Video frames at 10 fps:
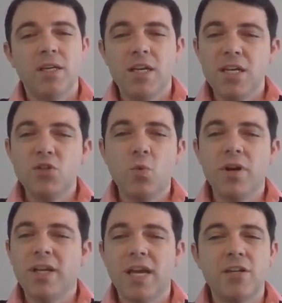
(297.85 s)
Each one
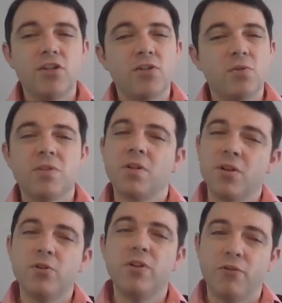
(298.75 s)
engages students a
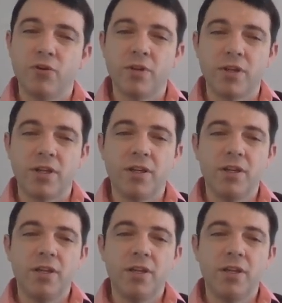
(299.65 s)
little differently,